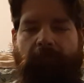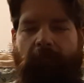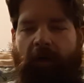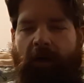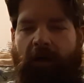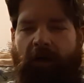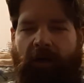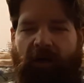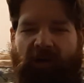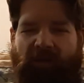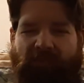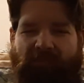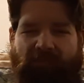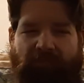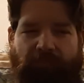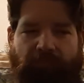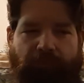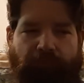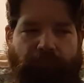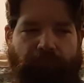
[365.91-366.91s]

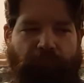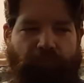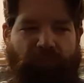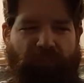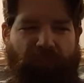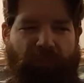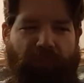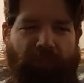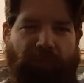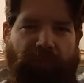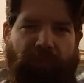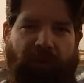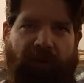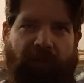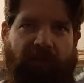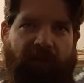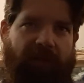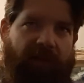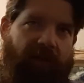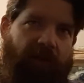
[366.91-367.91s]
Um, but I
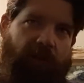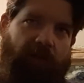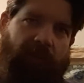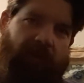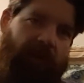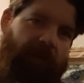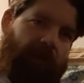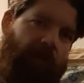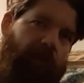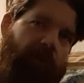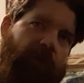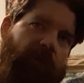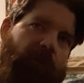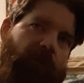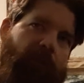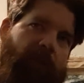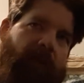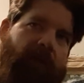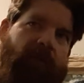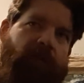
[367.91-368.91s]
think that all goes
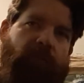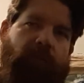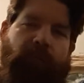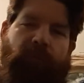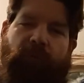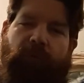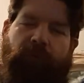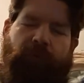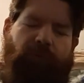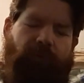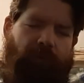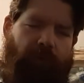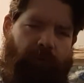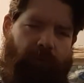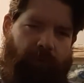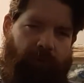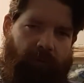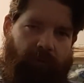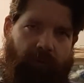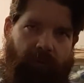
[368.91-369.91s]
back to both
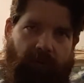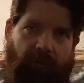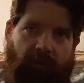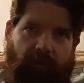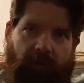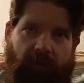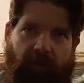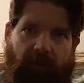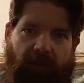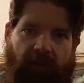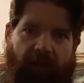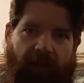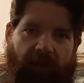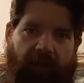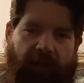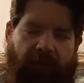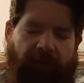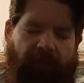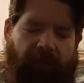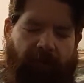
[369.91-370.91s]
their
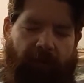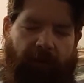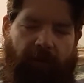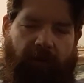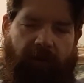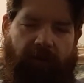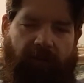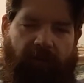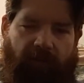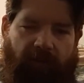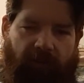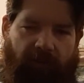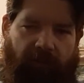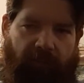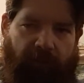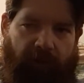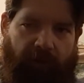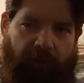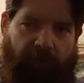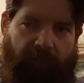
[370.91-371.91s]
this
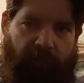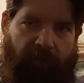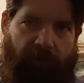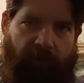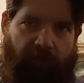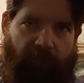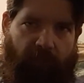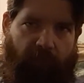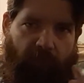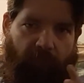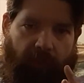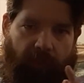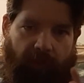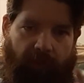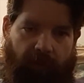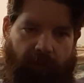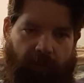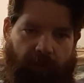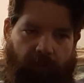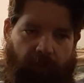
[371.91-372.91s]
environment of,
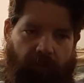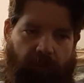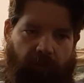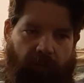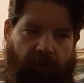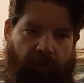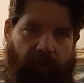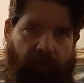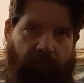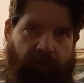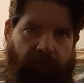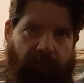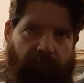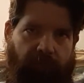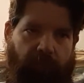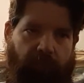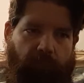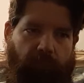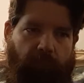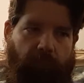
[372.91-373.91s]
you know, of
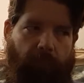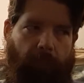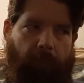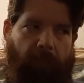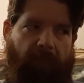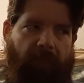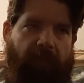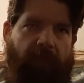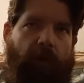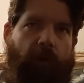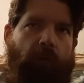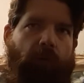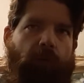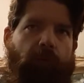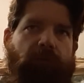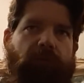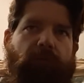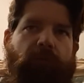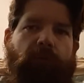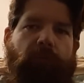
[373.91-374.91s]
the
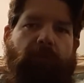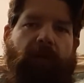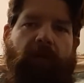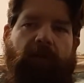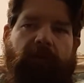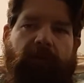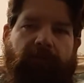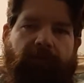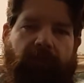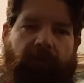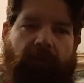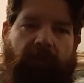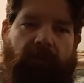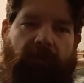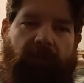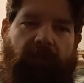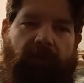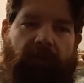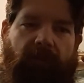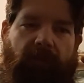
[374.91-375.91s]
old school model of
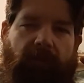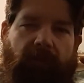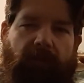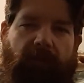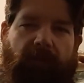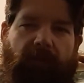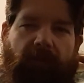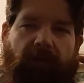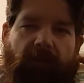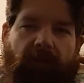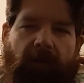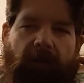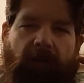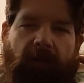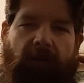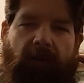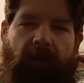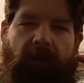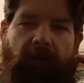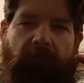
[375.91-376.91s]
the
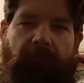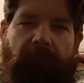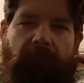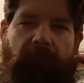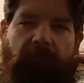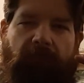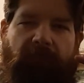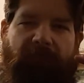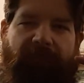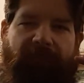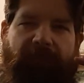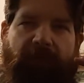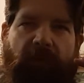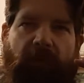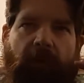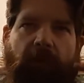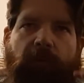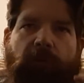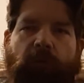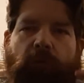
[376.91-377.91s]
uh,
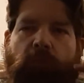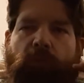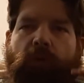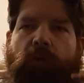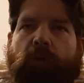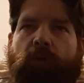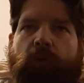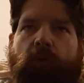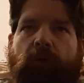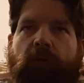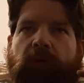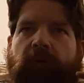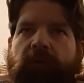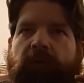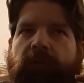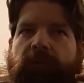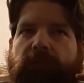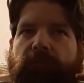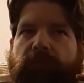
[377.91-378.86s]
filling the role of